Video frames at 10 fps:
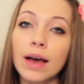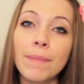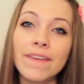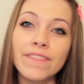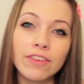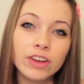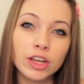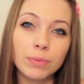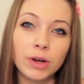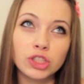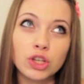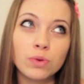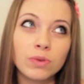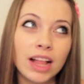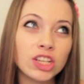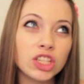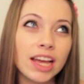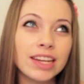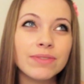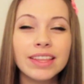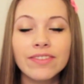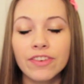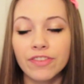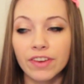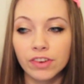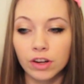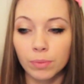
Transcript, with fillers: My favorite commercial, well actually I didn't really have a favorite